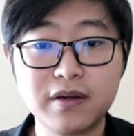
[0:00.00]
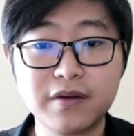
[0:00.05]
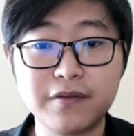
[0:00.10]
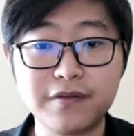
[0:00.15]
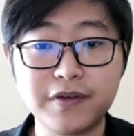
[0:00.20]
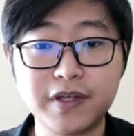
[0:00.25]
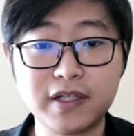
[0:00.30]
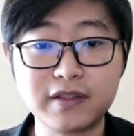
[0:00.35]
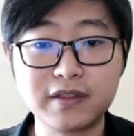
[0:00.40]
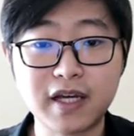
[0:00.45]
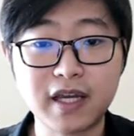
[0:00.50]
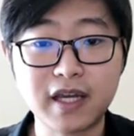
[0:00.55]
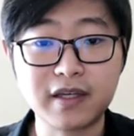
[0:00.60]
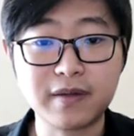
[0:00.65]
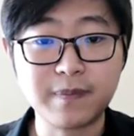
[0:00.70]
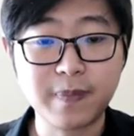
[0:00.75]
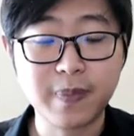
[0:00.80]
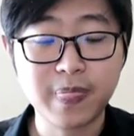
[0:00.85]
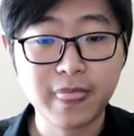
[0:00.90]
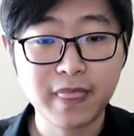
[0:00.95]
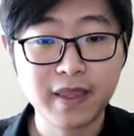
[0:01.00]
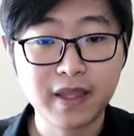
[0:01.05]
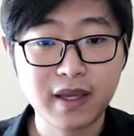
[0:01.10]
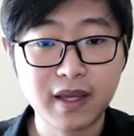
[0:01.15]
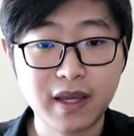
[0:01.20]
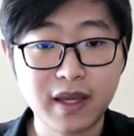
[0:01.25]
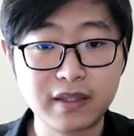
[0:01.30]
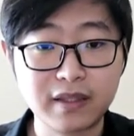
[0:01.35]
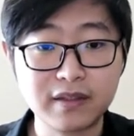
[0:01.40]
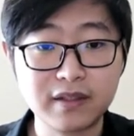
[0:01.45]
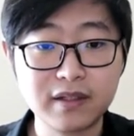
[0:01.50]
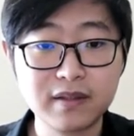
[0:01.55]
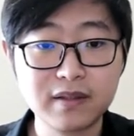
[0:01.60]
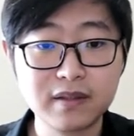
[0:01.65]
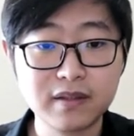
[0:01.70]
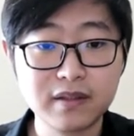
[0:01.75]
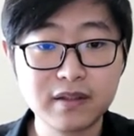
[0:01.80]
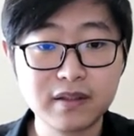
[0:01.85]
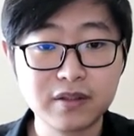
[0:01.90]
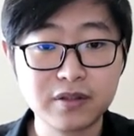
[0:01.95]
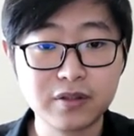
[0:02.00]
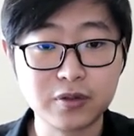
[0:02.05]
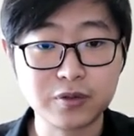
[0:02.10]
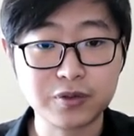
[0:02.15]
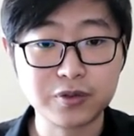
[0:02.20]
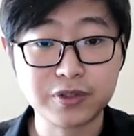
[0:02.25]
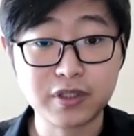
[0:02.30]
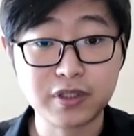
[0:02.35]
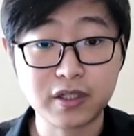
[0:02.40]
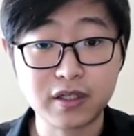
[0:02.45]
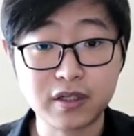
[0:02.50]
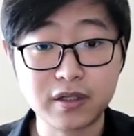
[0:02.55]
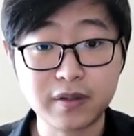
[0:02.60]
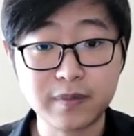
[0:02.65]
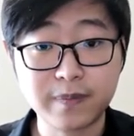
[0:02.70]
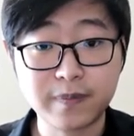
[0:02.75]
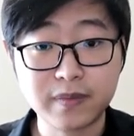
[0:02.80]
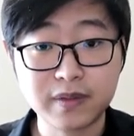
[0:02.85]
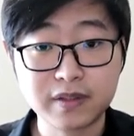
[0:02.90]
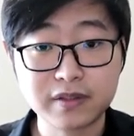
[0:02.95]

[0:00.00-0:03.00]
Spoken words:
via die-in, and then use the